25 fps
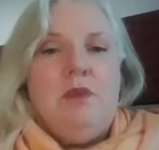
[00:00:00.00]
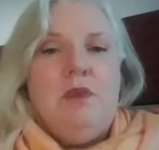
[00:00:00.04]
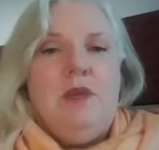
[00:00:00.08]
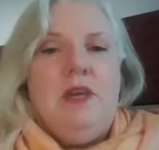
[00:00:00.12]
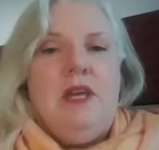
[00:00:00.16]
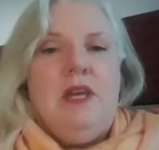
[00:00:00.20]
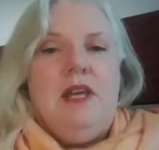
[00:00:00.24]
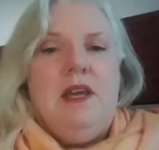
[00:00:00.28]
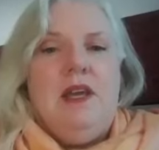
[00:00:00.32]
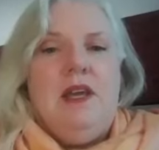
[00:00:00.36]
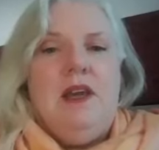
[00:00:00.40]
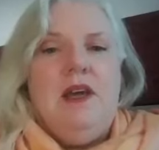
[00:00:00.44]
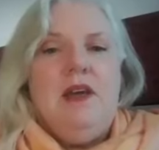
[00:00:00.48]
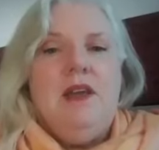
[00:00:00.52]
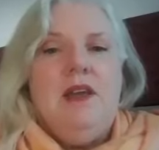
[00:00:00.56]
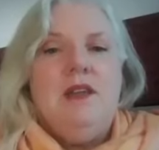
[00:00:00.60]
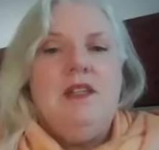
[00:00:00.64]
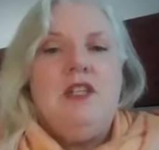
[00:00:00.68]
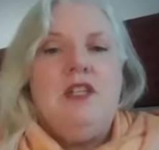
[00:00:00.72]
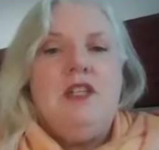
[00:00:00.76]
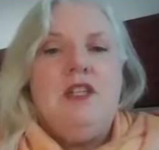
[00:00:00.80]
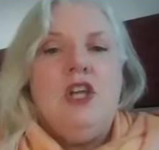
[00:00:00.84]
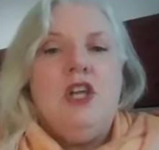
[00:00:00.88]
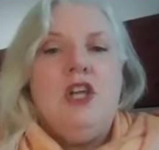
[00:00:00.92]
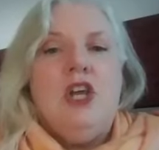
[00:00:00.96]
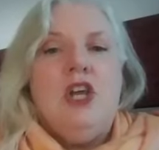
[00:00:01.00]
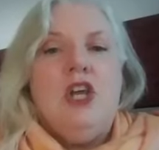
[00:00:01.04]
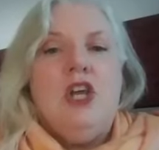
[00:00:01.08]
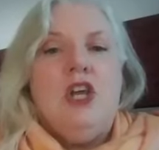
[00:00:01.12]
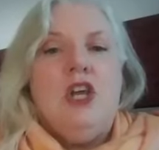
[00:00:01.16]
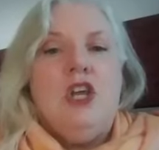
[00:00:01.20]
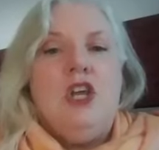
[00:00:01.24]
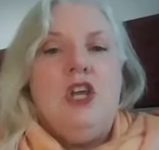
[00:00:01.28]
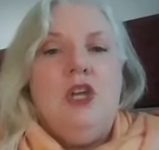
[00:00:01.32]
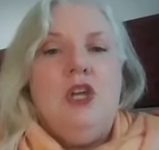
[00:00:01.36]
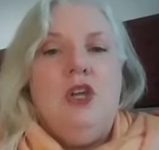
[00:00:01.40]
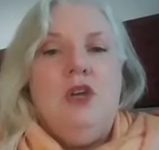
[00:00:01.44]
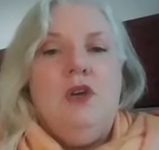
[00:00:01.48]
because
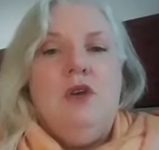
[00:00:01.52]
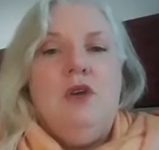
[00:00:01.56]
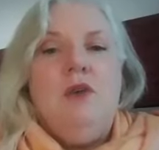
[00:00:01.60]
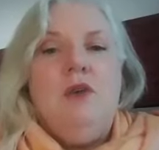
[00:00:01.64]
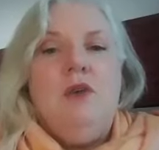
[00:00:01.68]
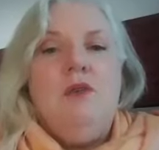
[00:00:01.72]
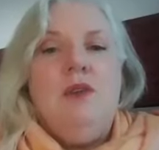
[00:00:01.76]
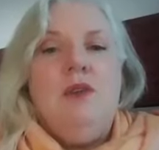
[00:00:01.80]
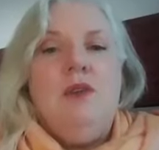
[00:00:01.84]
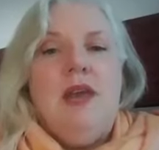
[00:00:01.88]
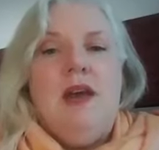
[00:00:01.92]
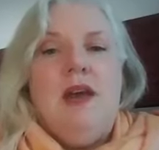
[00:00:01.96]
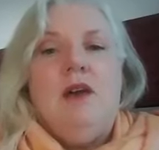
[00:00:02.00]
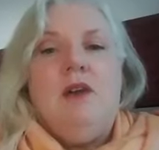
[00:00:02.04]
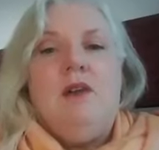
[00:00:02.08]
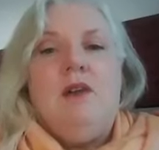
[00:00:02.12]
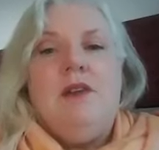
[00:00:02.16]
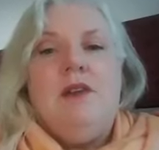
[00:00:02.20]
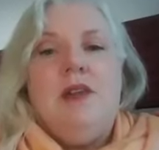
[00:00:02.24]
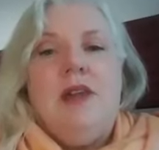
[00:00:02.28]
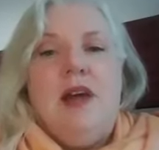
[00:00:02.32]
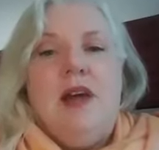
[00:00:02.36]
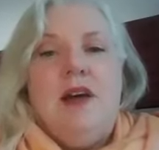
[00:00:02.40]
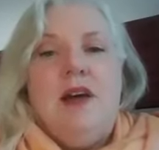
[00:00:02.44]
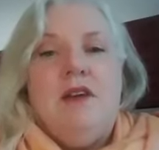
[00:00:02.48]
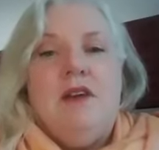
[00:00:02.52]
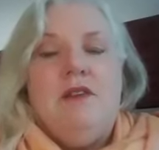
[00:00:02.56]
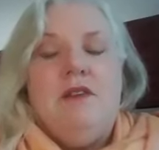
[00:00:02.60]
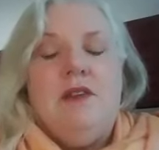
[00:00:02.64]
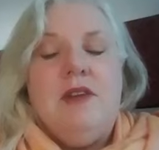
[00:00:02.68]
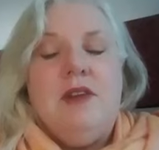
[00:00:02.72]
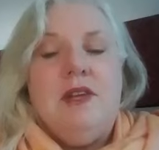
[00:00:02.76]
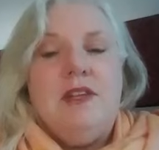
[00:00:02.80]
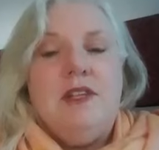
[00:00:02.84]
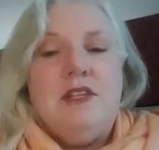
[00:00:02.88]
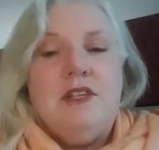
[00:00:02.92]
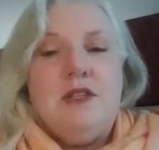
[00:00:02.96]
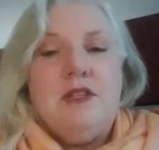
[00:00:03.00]
you now love
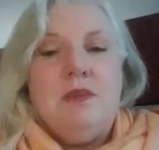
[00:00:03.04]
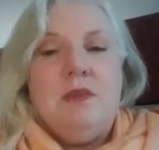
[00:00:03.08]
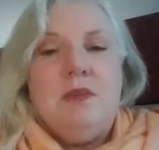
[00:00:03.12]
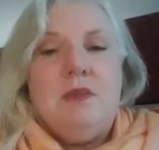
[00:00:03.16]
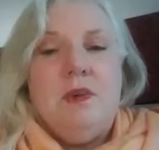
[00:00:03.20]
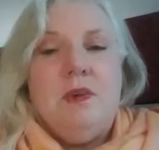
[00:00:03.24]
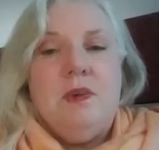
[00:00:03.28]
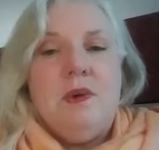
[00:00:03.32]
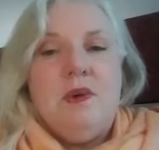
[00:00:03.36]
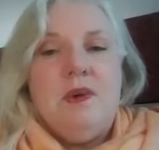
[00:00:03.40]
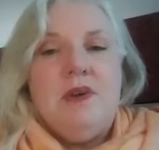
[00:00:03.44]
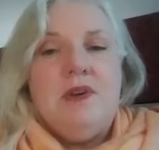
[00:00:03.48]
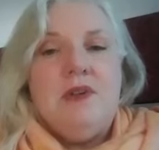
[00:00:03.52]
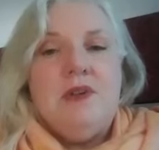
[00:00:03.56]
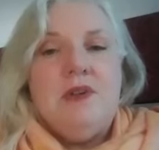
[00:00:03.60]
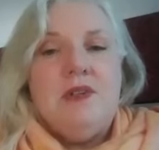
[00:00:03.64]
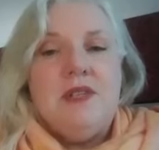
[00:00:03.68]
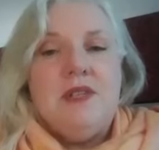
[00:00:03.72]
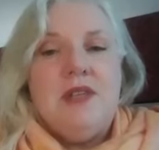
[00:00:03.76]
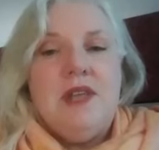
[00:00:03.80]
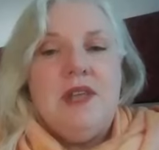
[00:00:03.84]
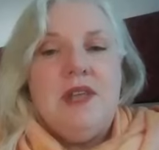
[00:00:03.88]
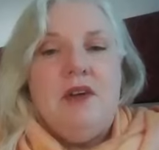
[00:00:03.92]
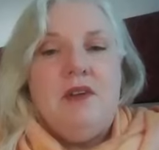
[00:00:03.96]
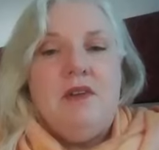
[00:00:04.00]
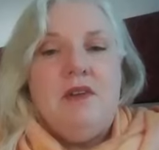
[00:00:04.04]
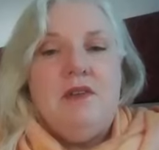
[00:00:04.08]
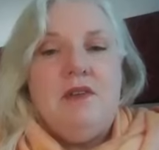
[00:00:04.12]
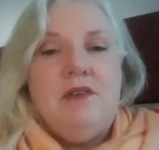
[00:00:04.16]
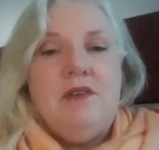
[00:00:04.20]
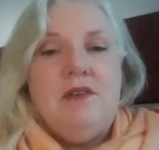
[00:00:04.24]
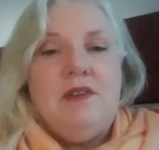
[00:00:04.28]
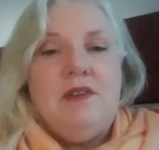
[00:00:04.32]
and support yourself.